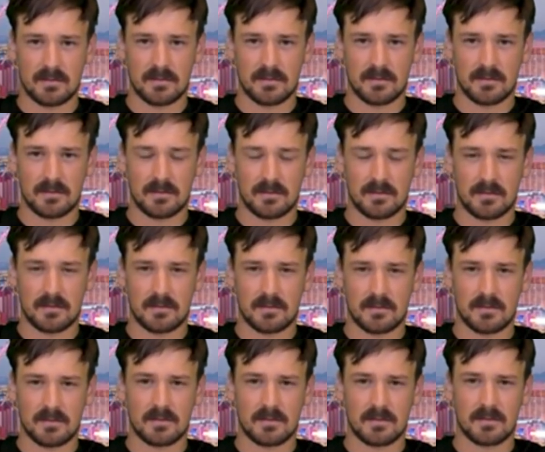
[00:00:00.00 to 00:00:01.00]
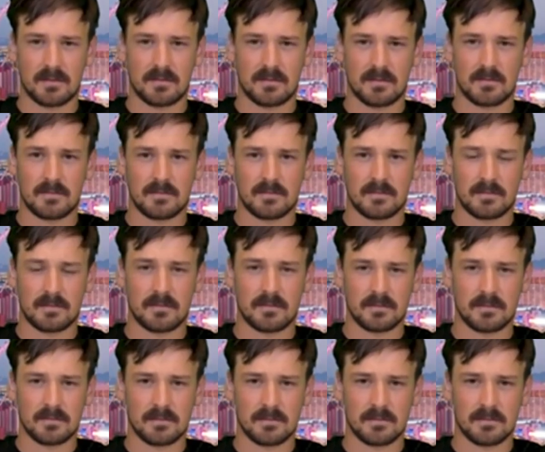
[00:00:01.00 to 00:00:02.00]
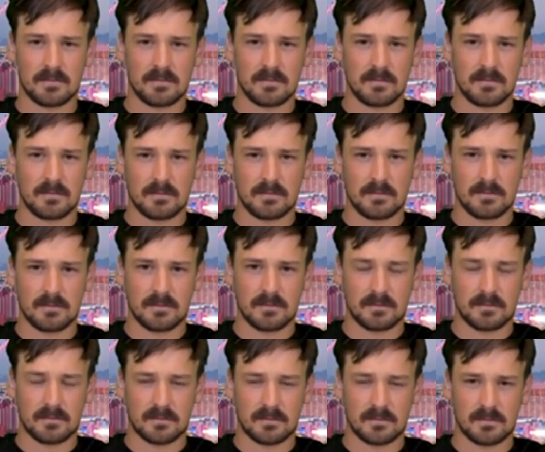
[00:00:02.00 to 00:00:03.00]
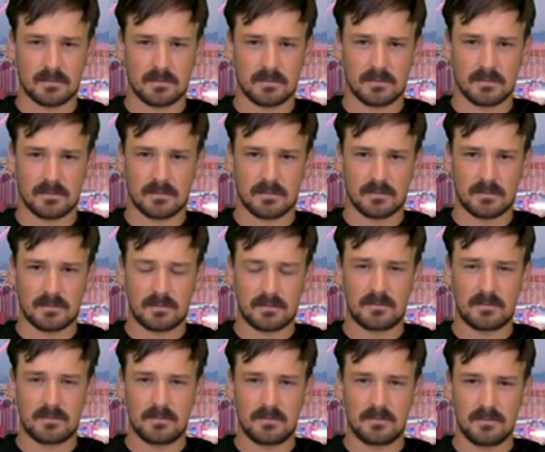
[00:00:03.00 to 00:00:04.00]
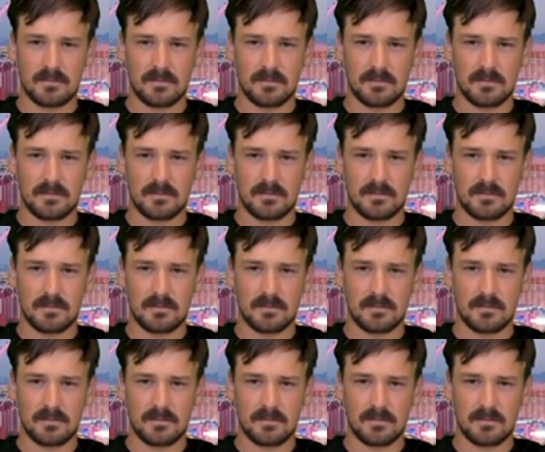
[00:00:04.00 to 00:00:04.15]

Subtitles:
[no speech]